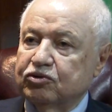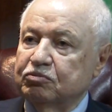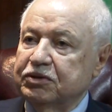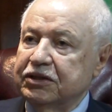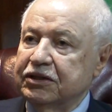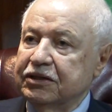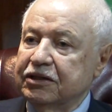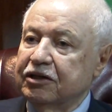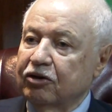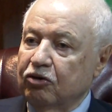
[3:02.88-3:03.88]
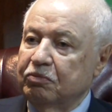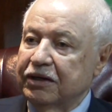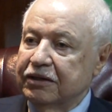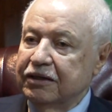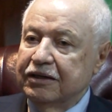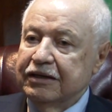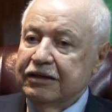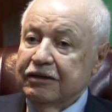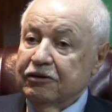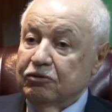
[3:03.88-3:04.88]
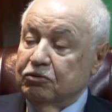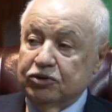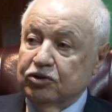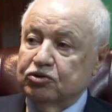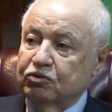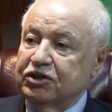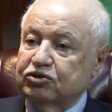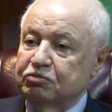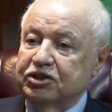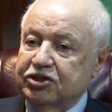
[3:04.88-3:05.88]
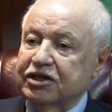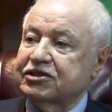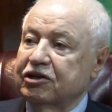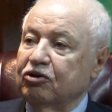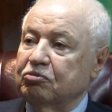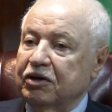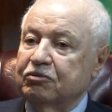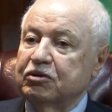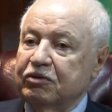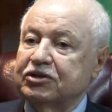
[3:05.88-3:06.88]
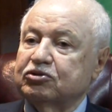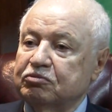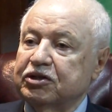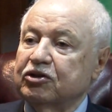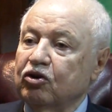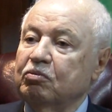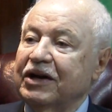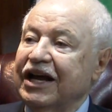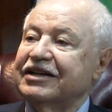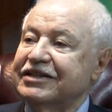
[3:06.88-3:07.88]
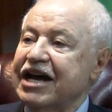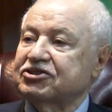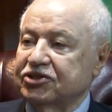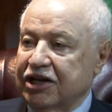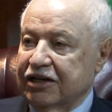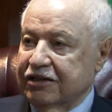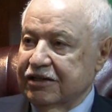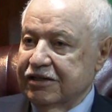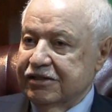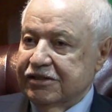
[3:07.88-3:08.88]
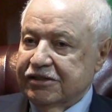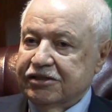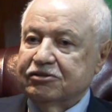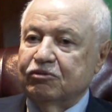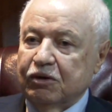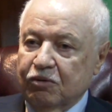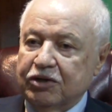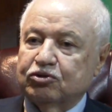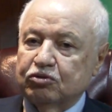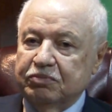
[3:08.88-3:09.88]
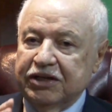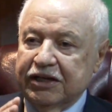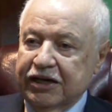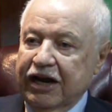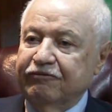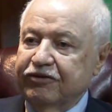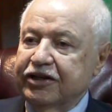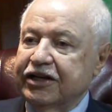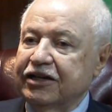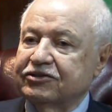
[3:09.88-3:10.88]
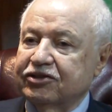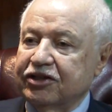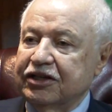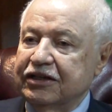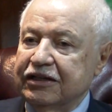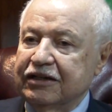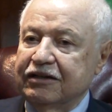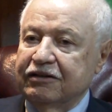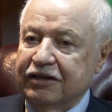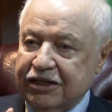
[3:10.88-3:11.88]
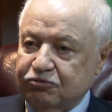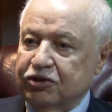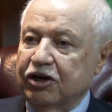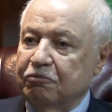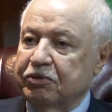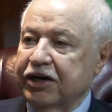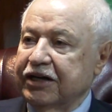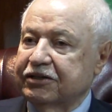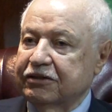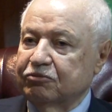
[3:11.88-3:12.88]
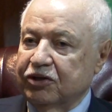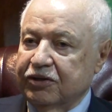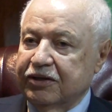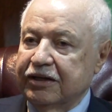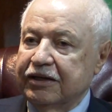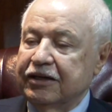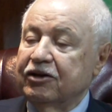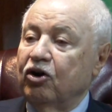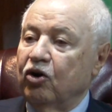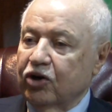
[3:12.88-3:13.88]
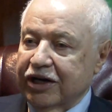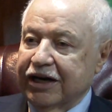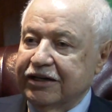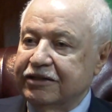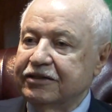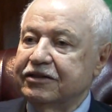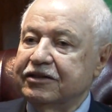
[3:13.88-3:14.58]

to be global, we don't want to be just global. We want to be global and national. We want to be in every country that we operate with or in